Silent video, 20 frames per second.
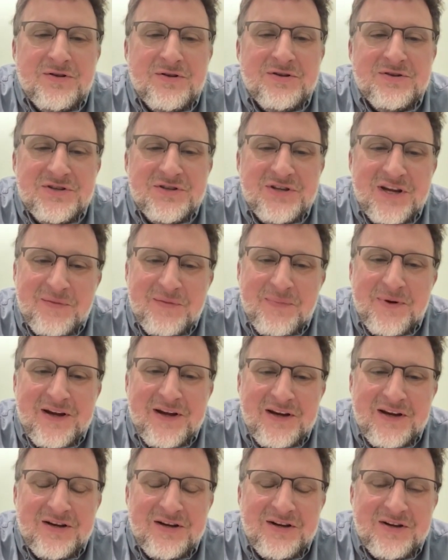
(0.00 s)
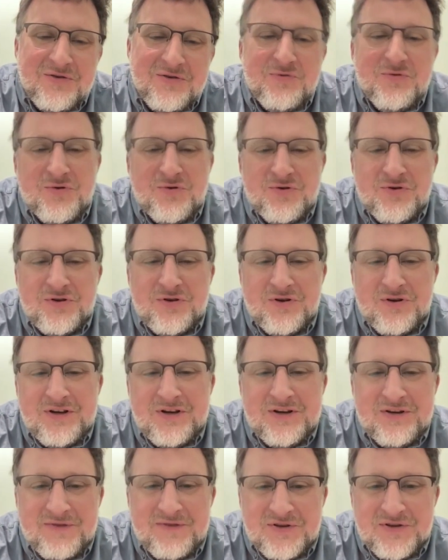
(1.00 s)
the state paying it or
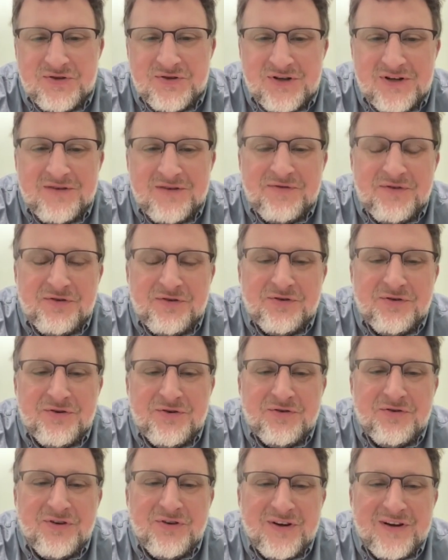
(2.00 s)
individual officers?